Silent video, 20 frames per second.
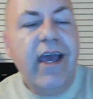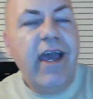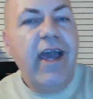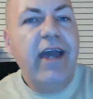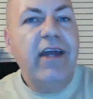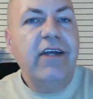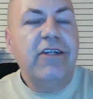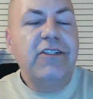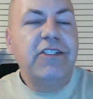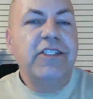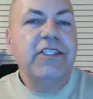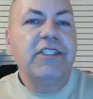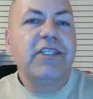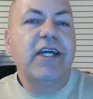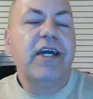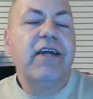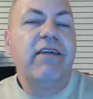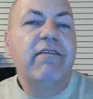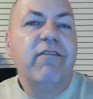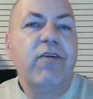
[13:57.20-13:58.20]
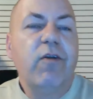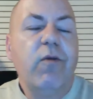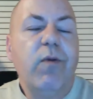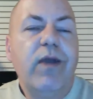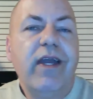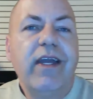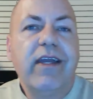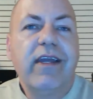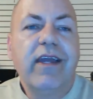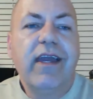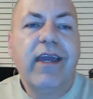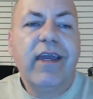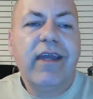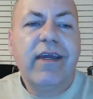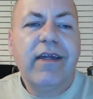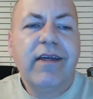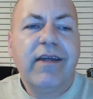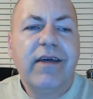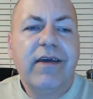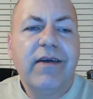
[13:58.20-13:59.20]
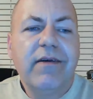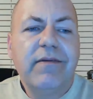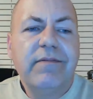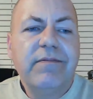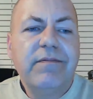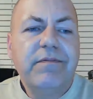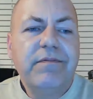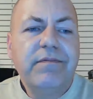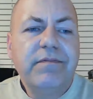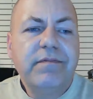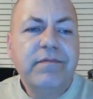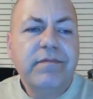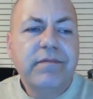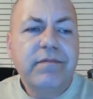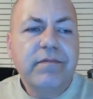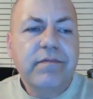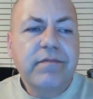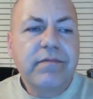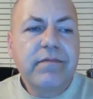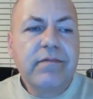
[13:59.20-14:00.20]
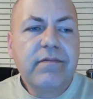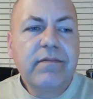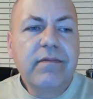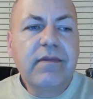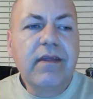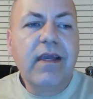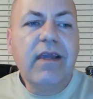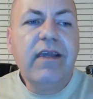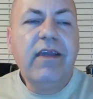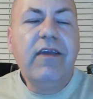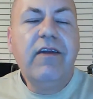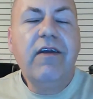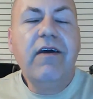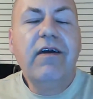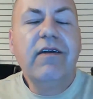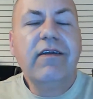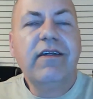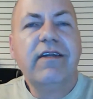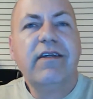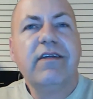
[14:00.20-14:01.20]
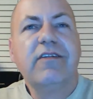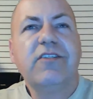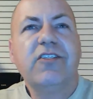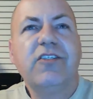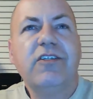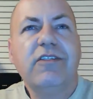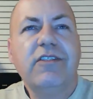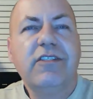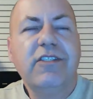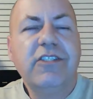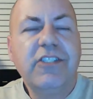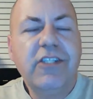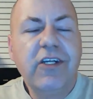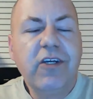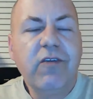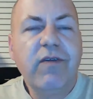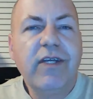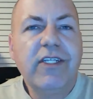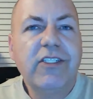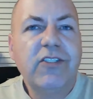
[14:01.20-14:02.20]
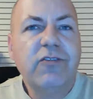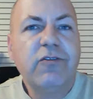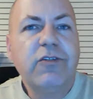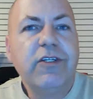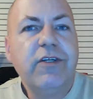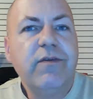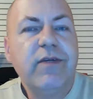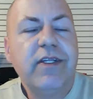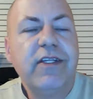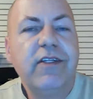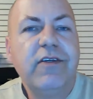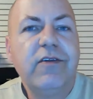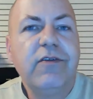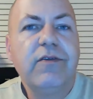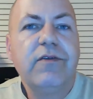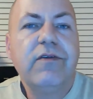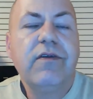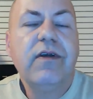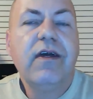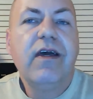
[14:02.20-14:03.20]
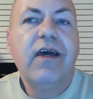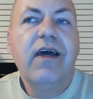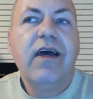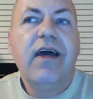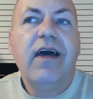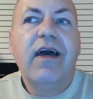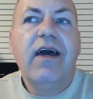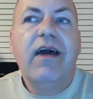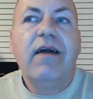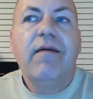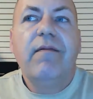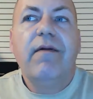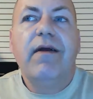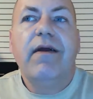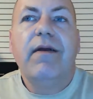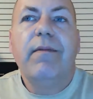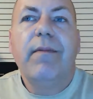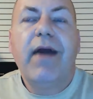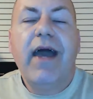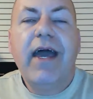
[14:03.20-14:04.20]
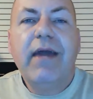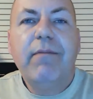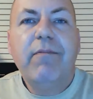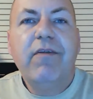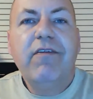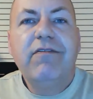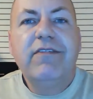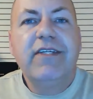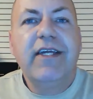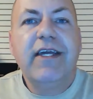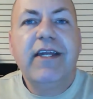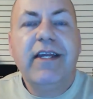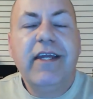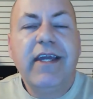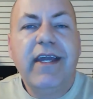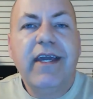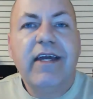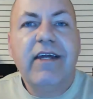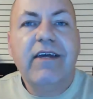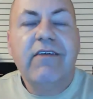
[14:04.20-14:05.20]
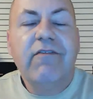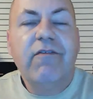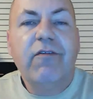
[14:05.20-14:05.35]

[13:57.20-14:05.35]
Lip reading: energies kind of quick. And, I'll share a quick story with you. I had moved to Indiana